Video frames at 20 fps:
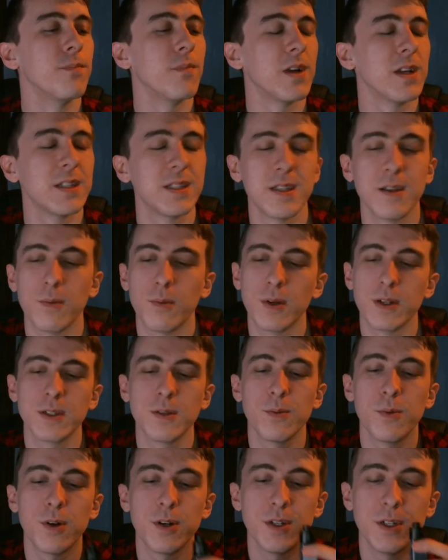what's
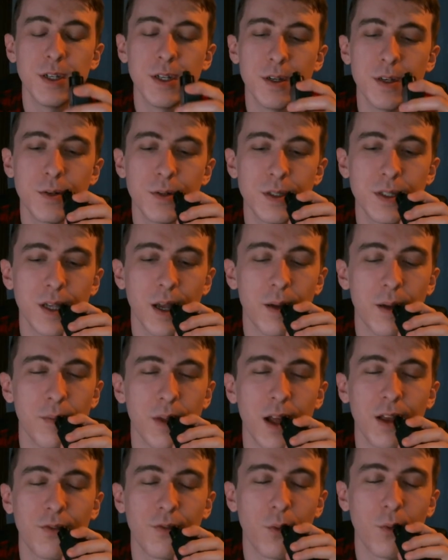the word you use? I'm
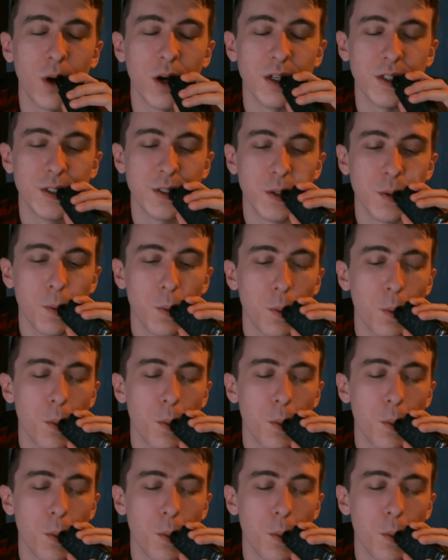lost for words.